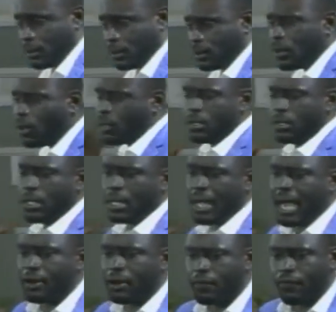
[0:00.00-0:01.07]
No,
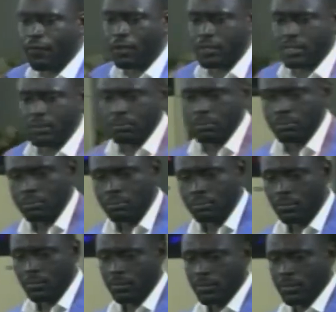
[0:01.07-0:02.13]
I don't fault him.
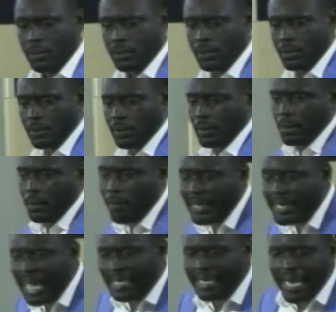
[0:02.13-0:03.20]
But
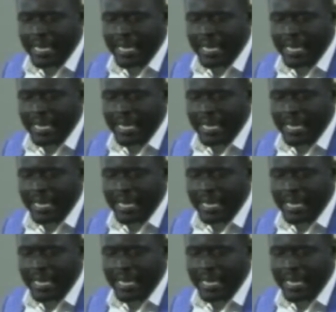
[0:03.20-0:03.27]
that day,